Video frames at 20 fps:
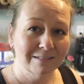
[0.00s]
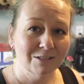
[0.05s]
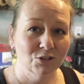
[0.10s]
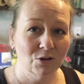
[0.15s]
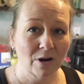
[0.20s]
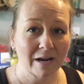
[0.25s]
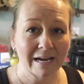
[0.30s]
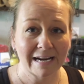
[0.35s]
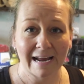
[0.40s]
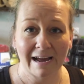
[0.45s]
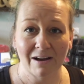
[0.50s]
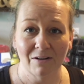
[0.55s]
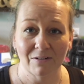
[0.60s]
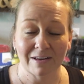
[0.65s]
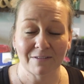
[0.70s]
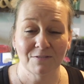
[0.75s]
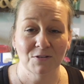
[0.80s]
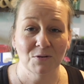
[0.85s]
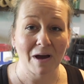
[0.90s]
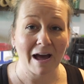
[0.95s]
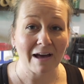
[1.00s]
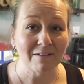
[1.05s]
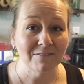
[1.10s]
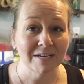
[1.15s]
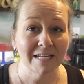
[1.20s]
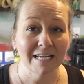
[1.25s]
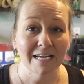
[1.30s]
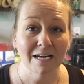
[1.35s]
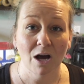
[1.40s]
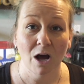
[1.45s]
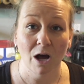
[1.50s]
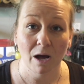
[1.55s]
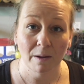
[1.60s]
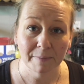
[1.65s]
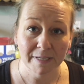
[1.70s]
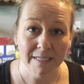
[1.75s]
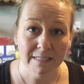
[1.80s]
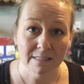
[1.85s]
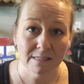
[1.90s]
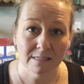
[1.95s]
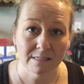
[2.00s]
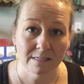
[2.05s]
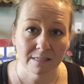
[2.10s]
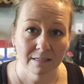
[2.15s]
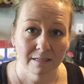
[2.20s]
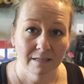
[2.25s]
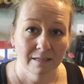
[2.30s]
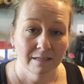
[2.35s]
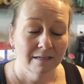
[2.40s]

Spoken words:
it out. If you have any comments,